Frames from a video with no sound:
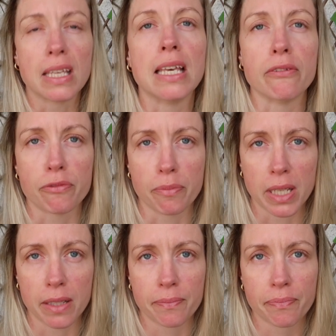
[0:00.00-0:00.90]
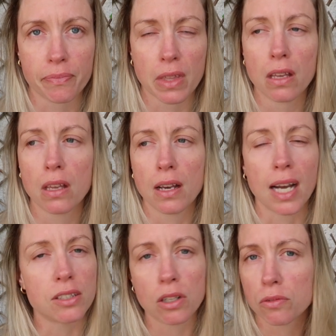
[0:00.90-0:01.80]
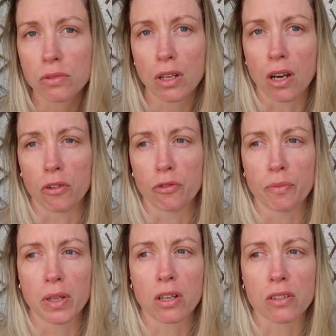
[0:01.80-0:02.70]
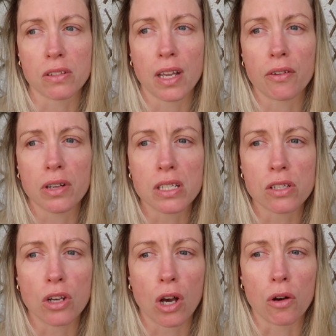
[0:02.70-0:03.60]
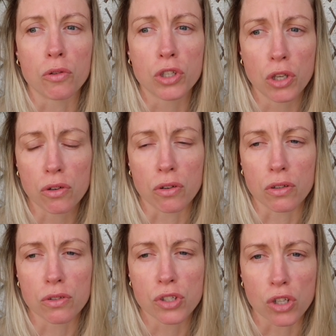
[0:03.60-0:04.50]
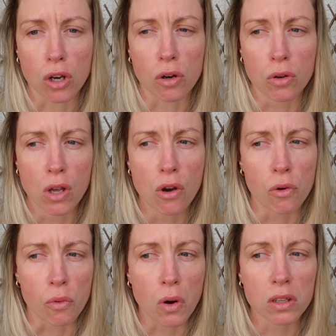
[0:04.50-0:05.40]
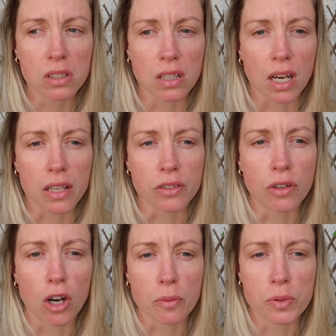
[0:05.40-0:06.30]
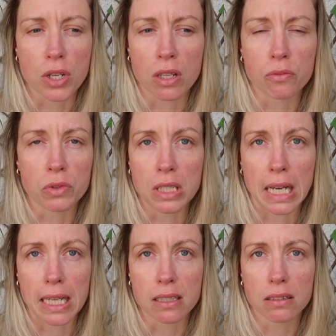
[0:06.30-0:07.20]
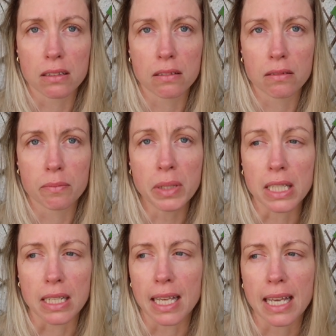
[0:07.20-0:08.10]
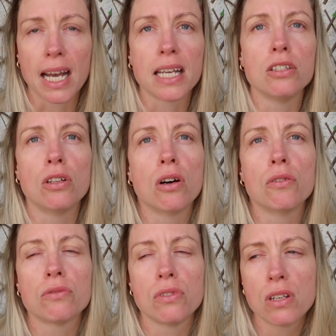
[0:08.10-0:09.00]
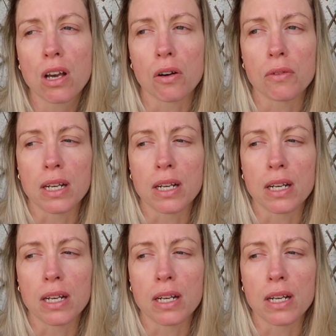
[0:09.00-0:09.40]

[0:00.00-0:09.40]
give me? I don't know, because there is no cure. So what other option would that be? Like, I don't know,